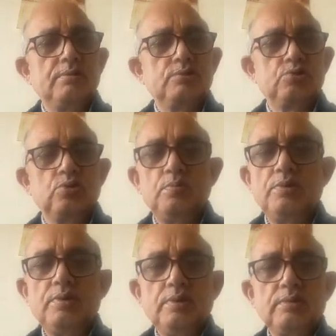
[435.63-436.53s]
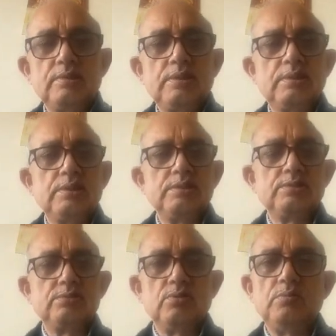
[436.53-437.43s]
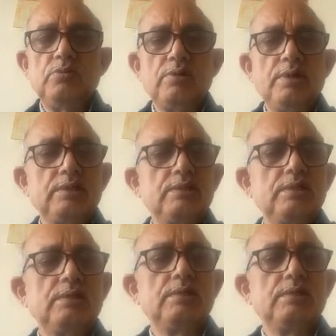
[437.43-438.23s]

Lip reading: sober, that is no more like that,